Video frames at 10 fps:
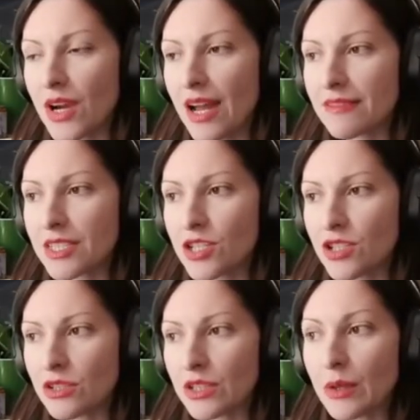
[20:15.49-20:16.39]
or have
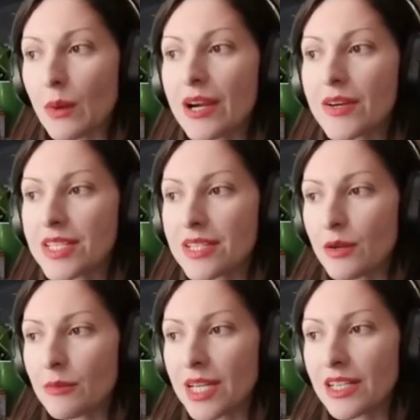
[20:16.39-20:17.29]
additional inquiries,
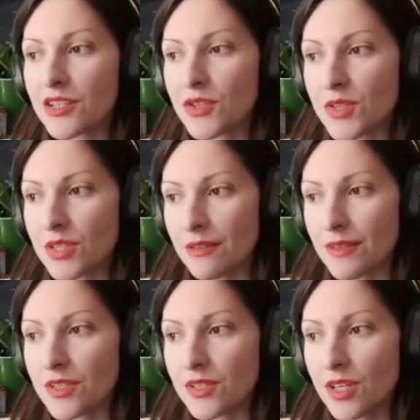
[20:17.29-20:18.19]
I remain at your
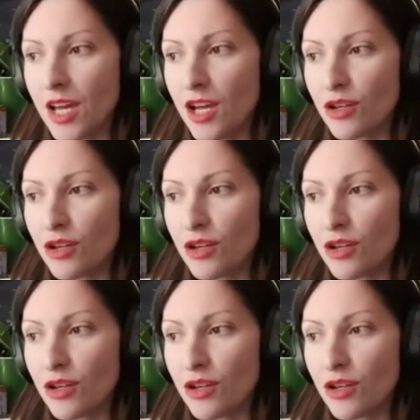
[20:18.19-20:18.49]
service.